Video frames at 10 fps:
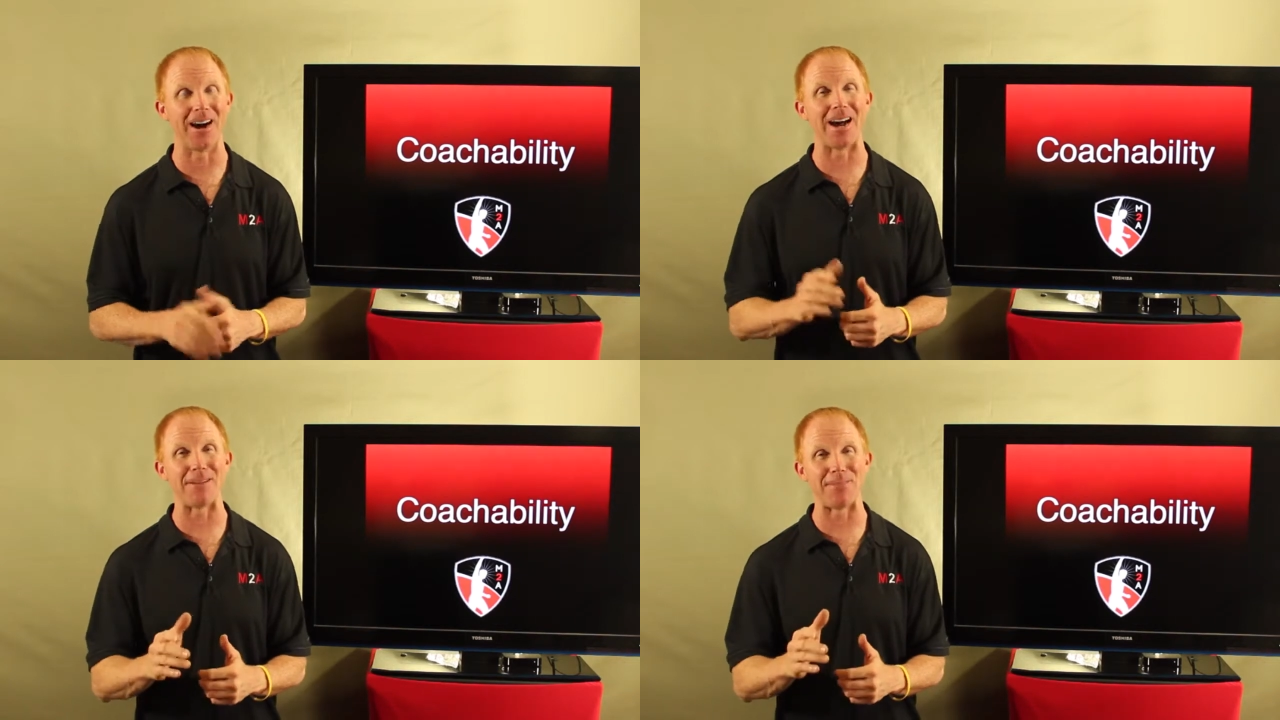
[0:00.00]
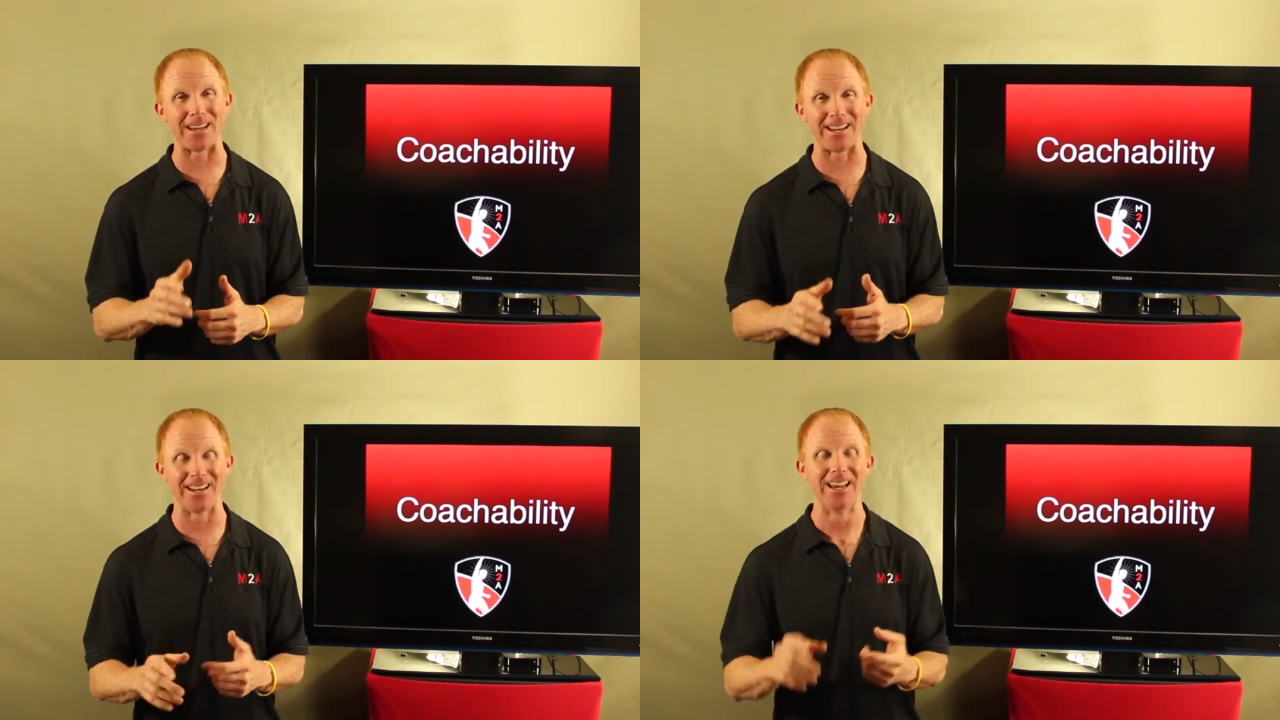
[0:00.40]
I
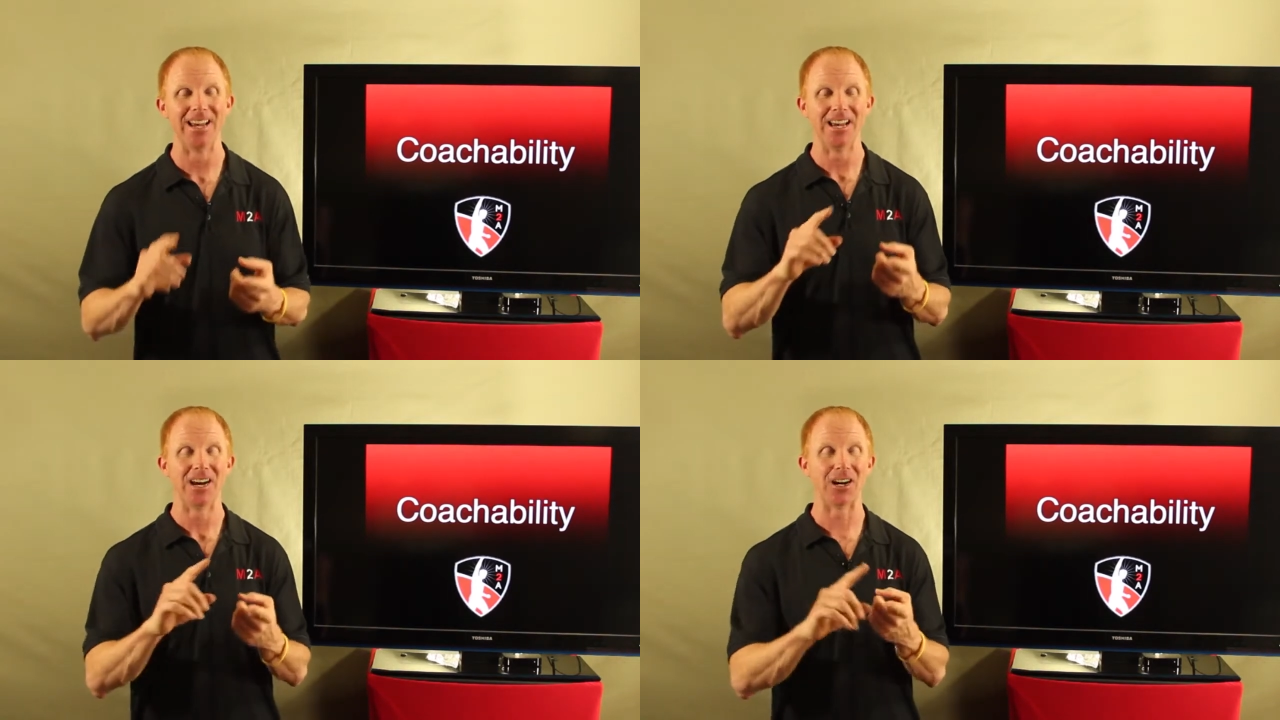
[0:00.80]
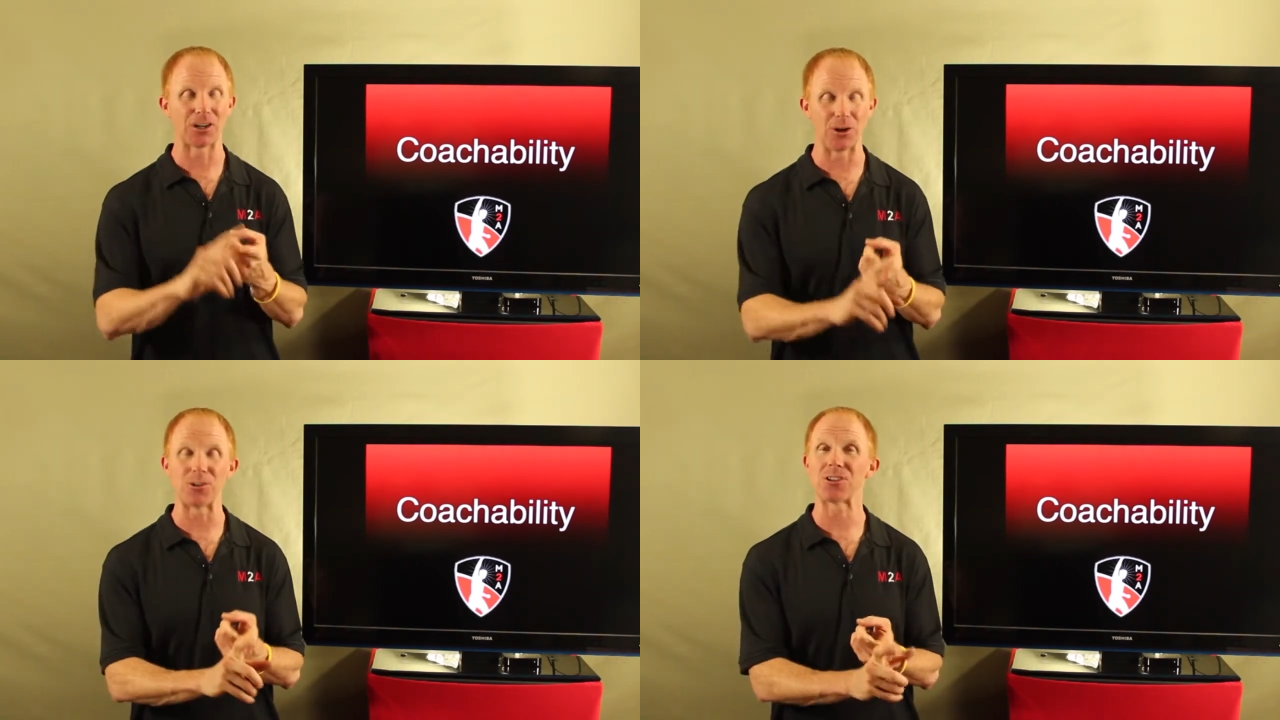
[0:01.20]
mean, a
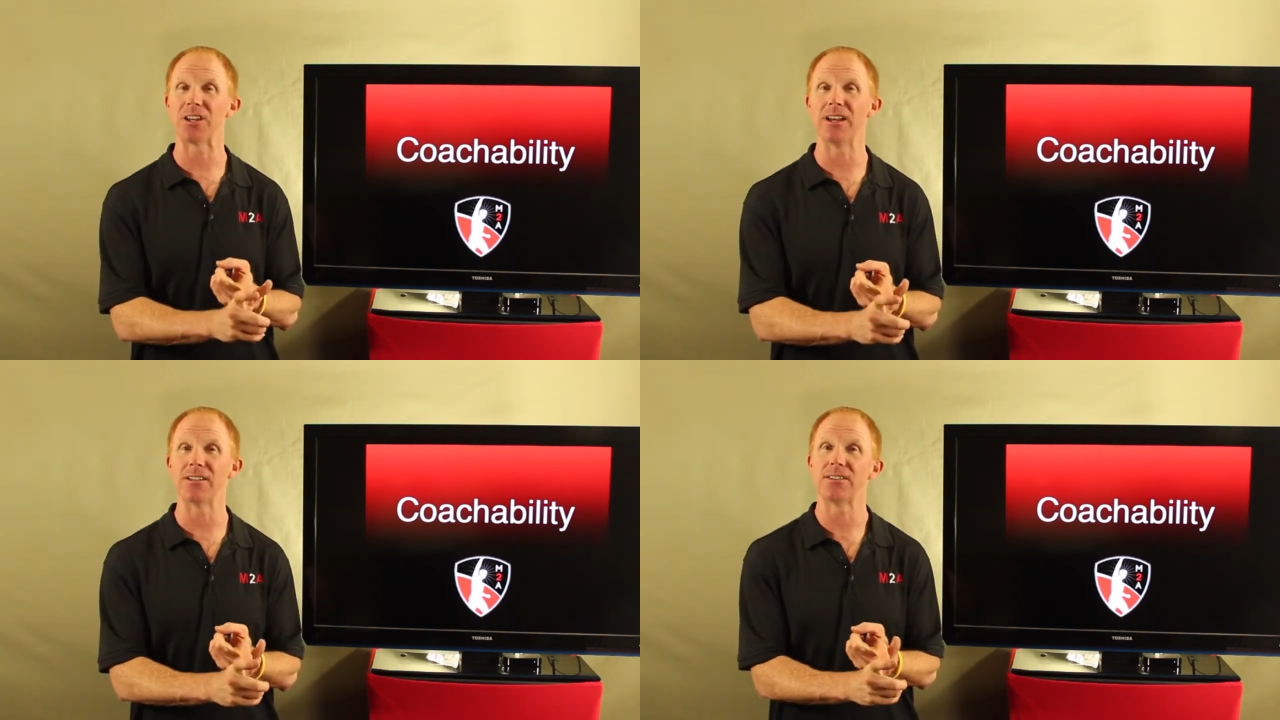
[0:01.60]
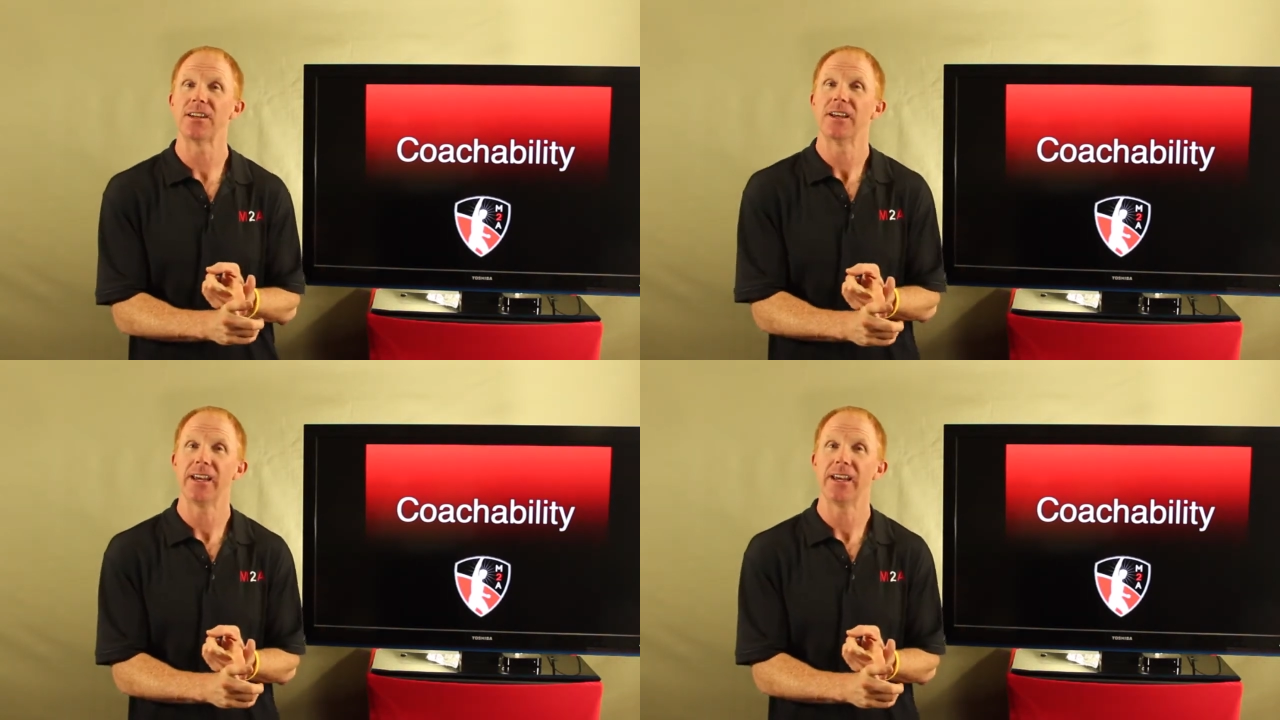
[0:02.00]
coach says,